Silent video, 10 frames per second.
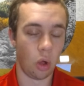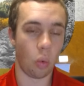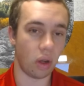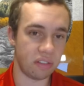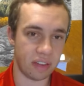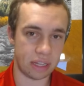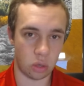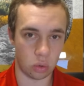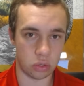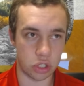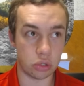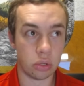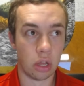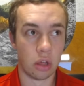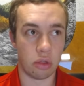What if I told you
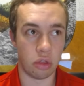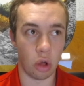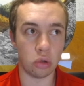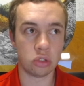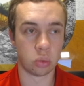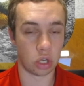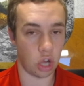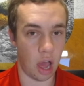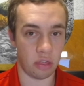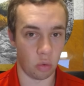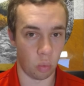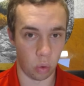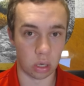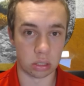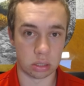those were not the
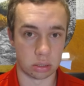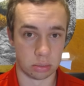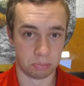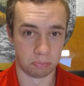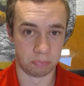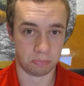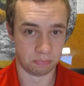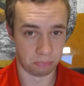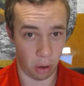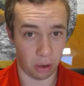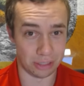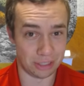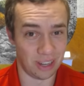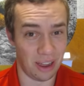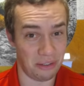worst
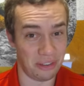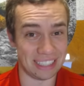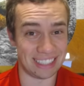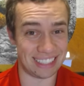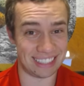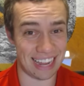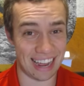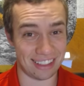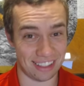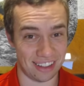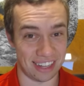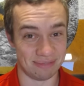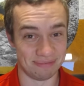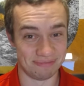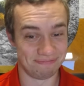parts of his stat line?
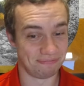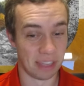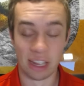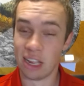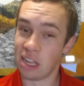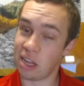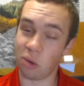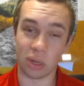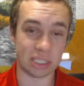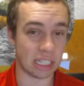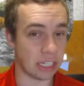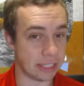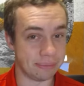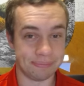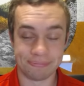It wasn't
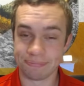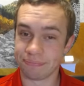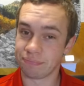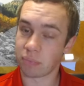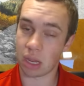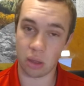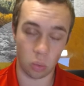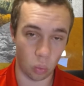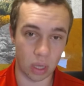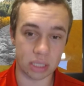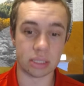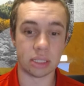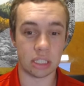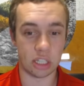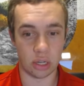good. It
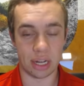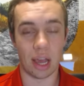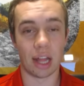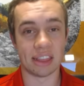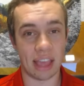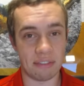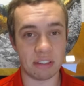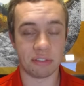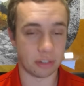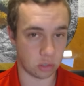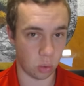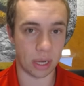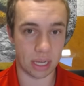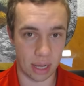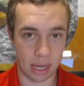wasn't good. 11 for
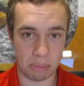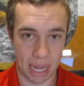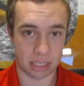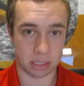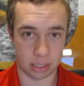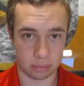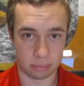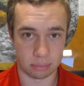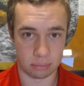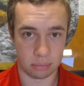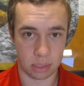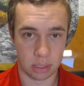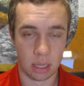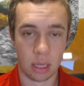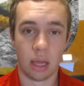29 passing.
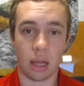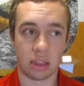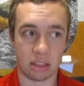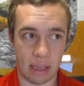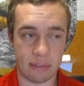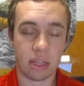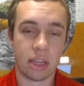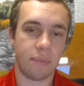11.